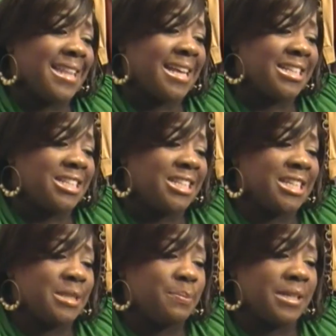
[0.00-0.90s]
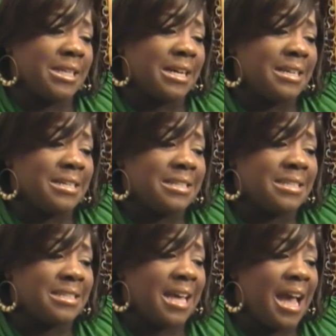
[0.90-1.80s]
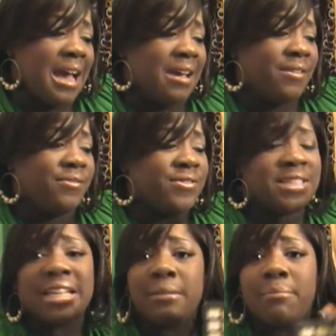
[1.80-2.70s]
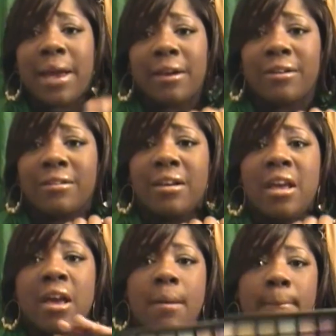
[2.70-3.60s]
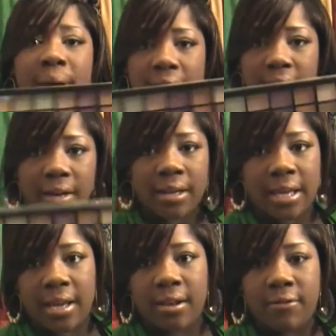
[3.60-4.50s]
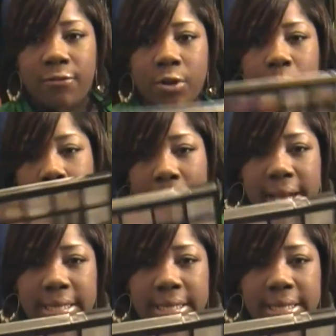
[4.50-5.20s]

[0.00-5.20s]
And that's just because I've seen better. But again, for the